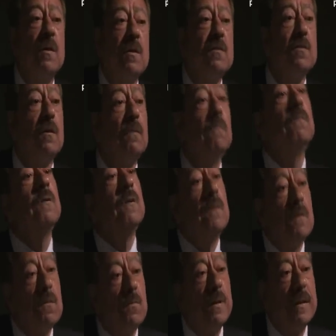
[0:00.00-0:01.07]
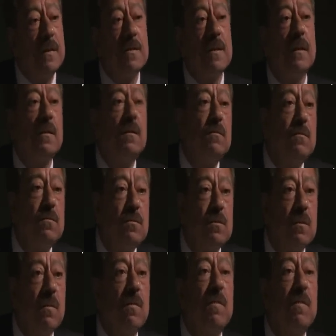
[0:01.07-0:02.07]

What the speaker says: So we decided to do so.